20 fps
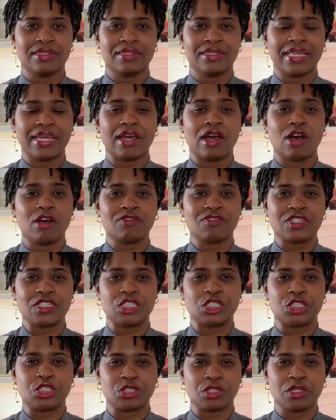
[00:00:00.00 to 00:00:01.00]
they often
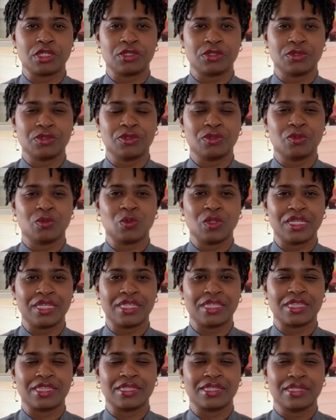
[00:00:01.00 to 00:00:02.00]
struggle
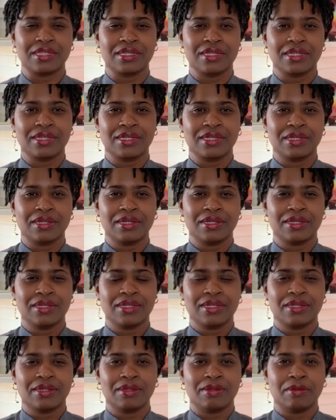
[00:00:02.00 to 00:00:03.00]
with
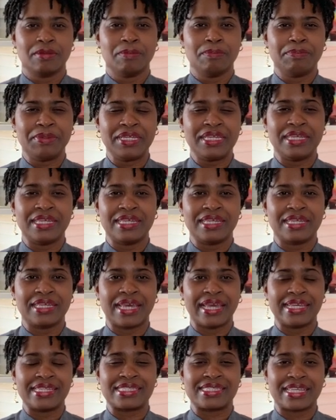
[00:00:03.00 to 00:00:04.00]
being
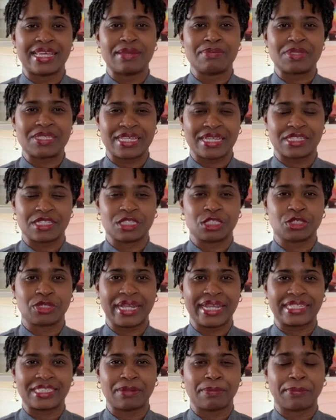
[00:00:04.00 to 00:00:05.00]
a same-sex
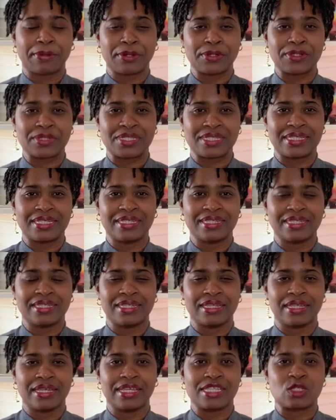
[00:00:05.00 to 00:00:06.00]
attracted person
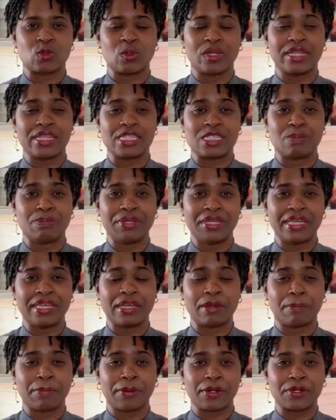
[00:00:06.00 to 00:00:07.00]
as well as being
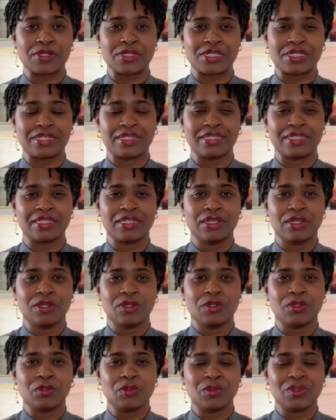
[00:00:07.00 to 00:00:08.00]
a person
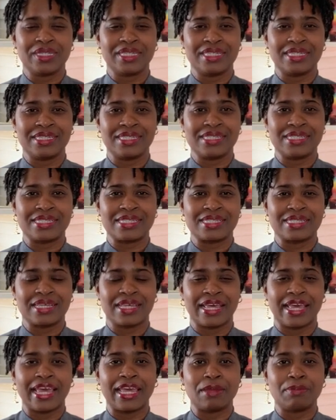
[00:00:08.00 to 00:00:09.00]
who is
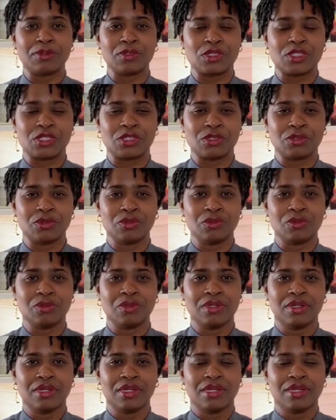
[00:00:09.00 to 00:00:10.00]
able to
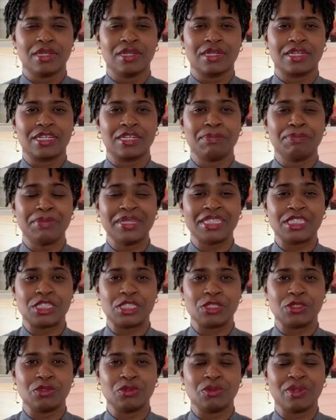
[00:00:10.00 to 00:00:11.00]
commit
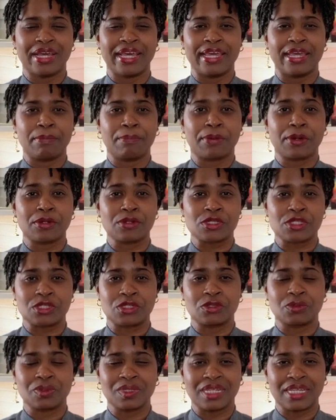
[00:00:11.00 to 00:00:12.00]
to a
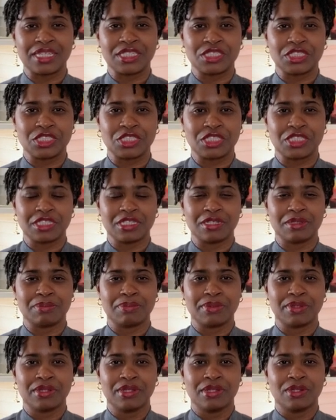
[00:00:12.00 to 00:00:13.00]
personal relationship
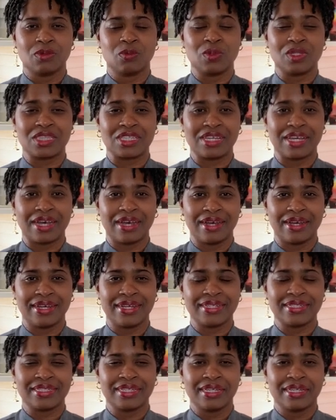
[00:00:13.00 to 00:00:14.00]
with God.